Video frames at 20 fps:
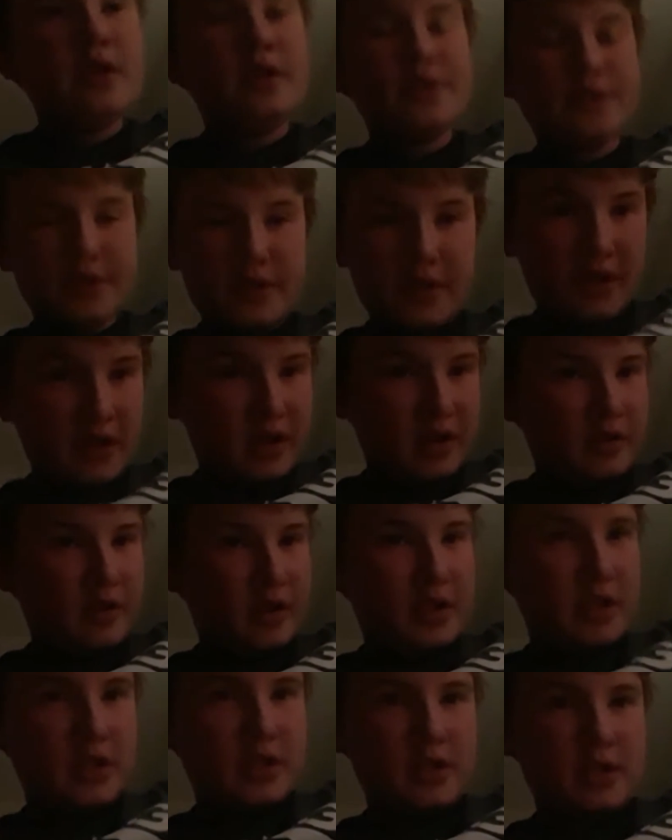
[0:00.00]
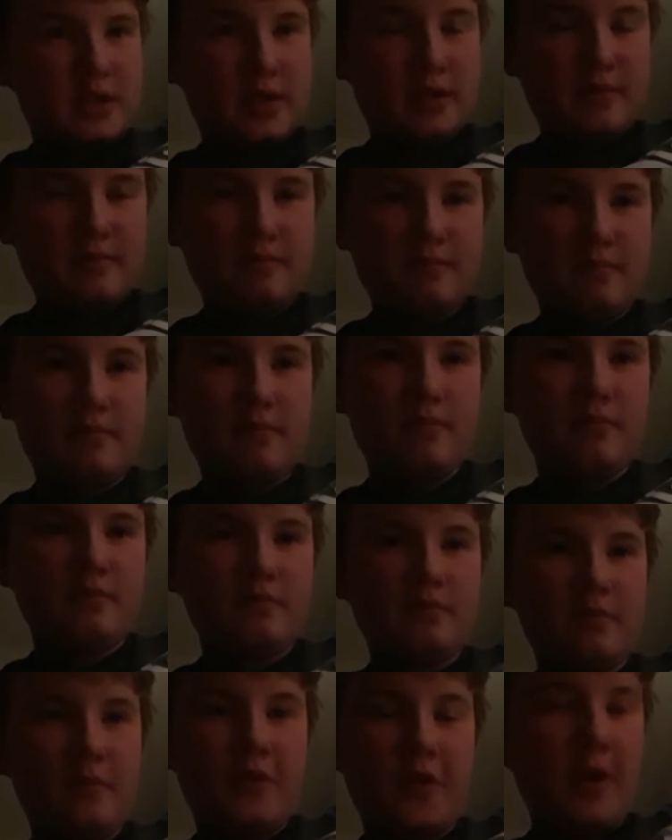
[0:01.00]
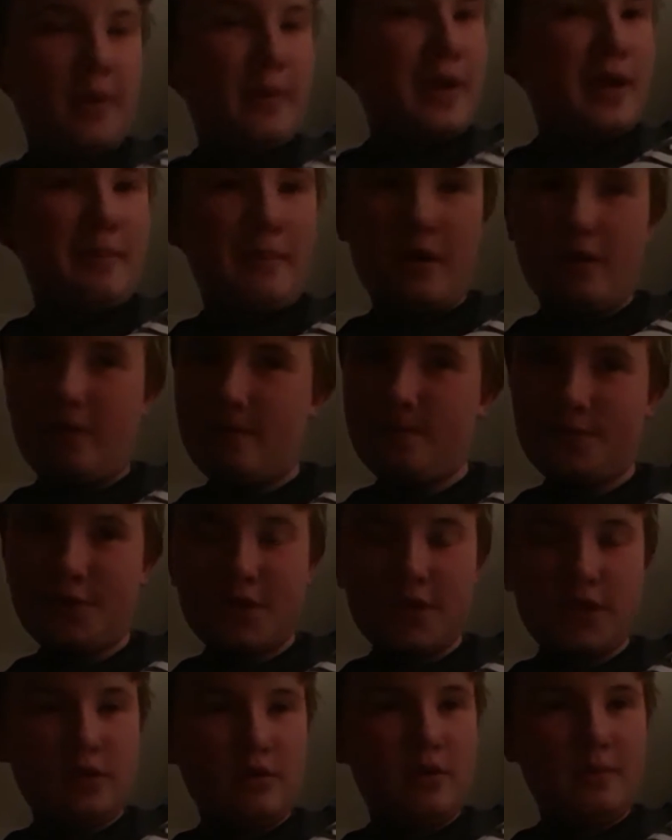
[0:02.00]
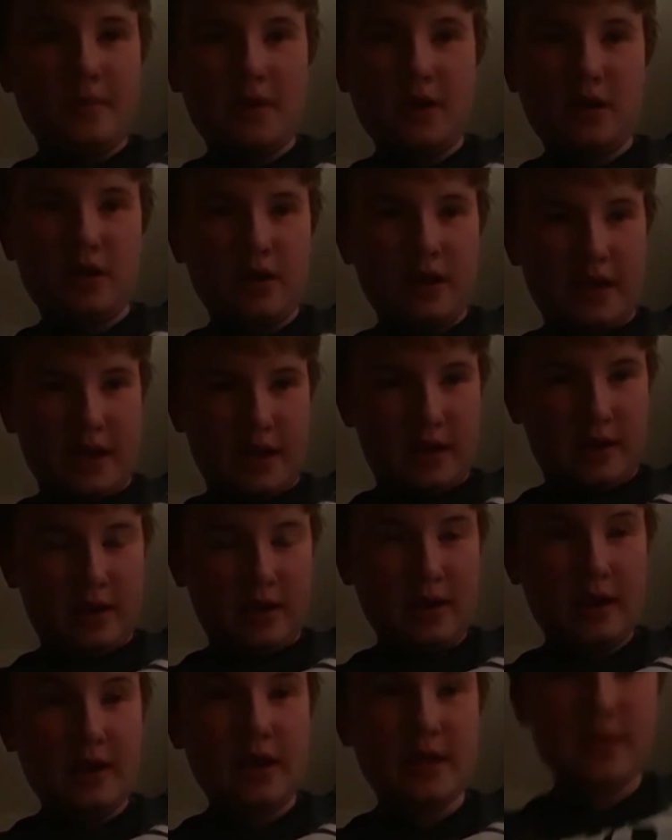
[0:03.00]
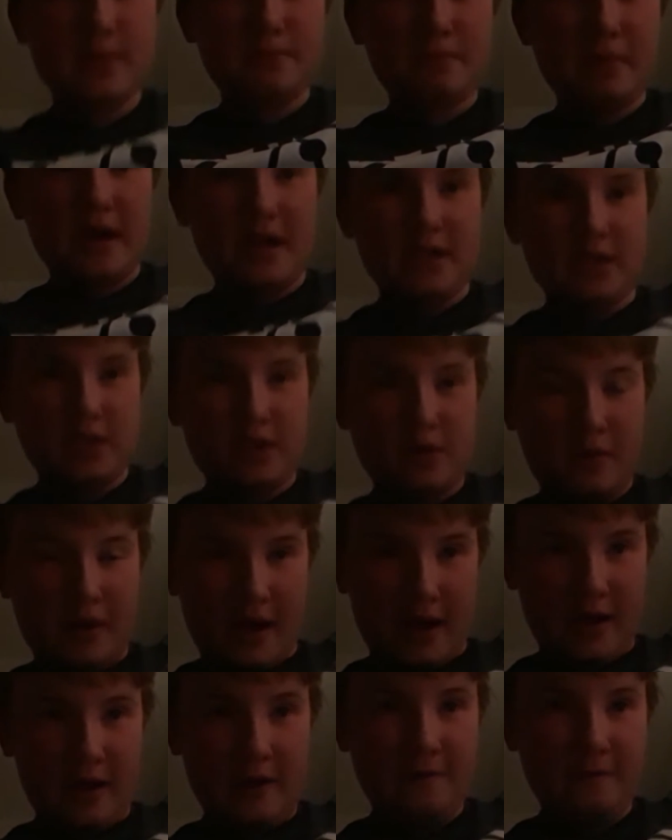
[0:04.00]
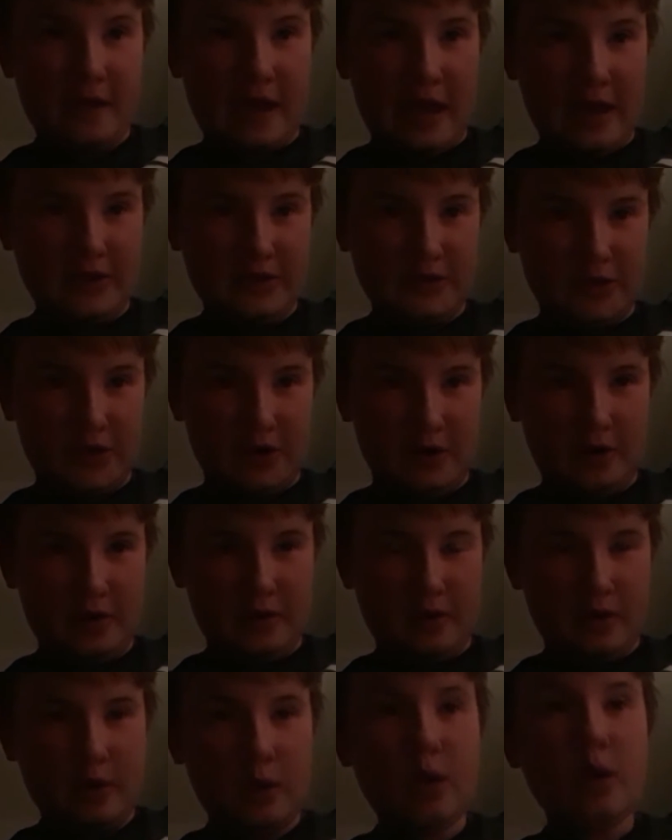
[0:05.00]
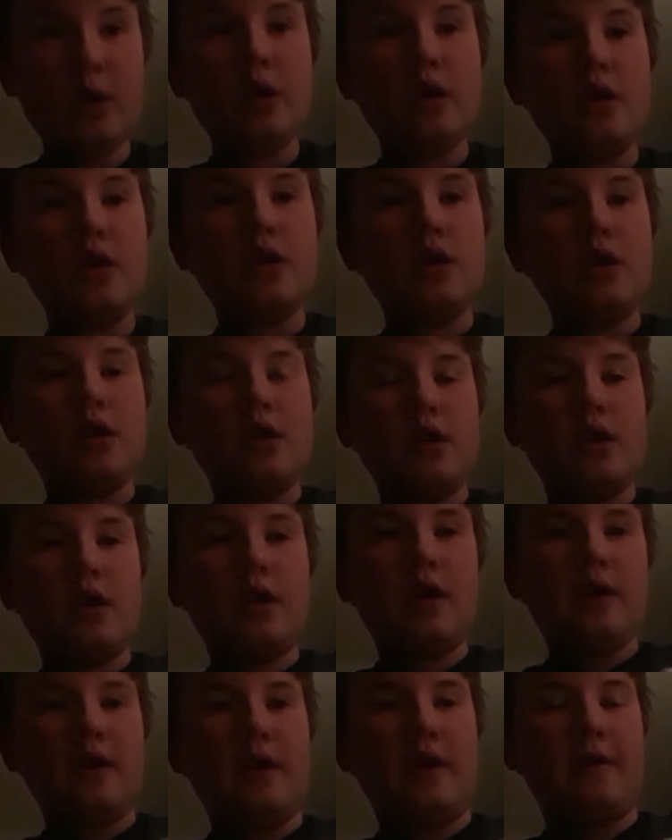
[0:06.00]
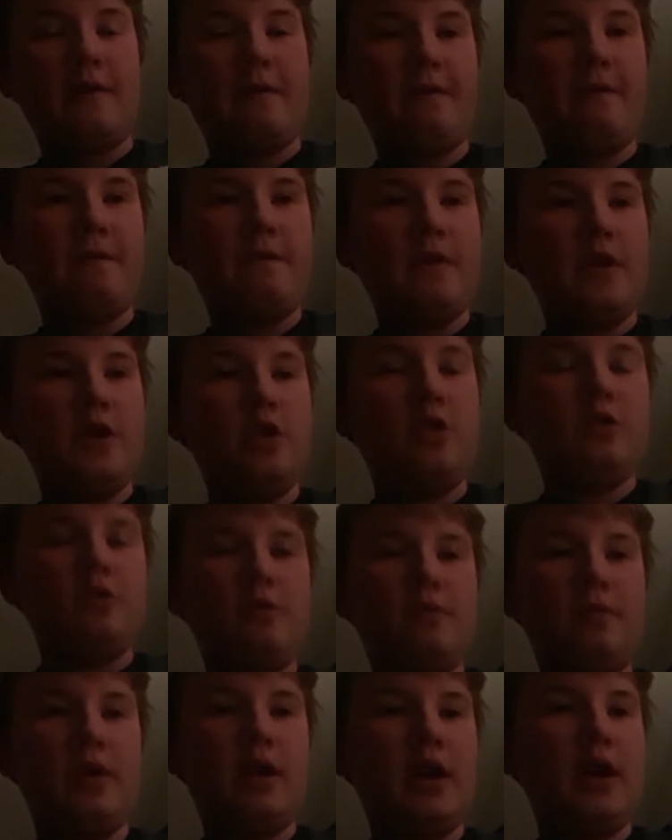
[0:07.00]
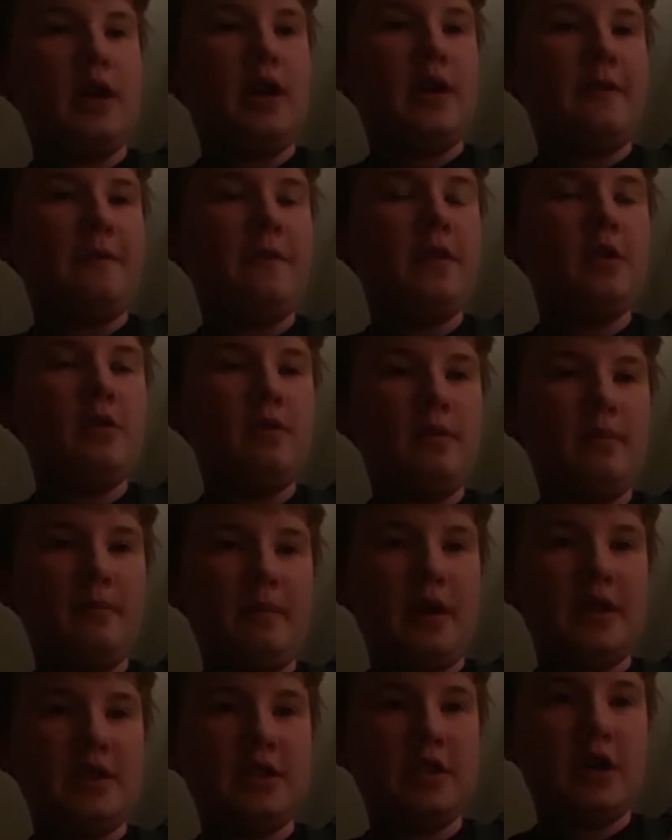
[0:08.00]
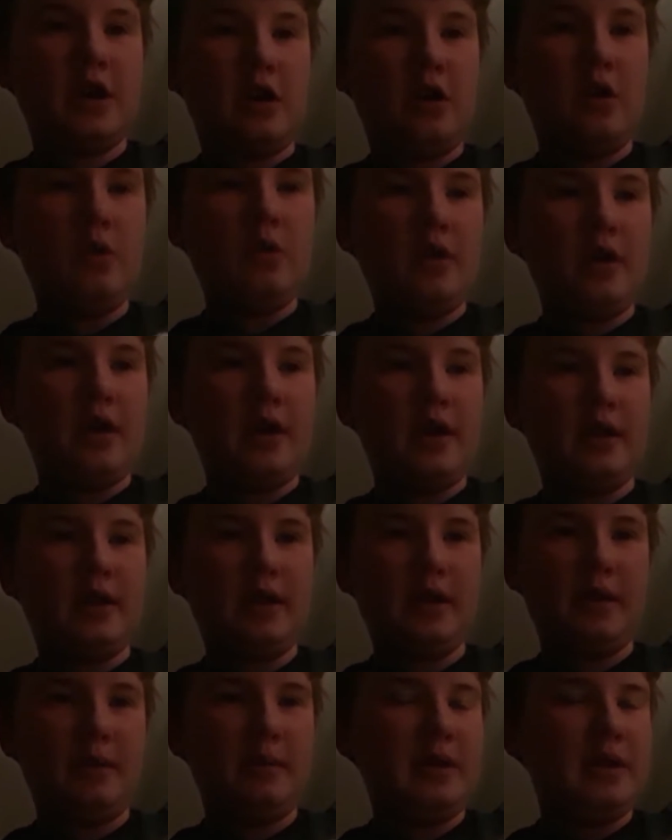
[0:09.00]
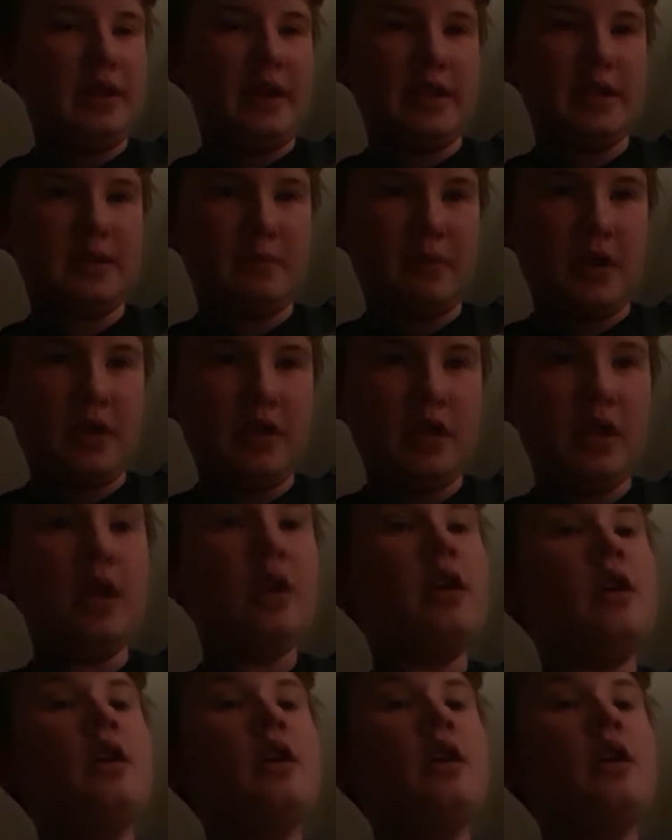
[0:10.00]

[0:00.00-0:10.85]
So, I just filming about Stuart McLean has passed away of cancer. A few, a uh, few months ago. Uh, I mean, last month.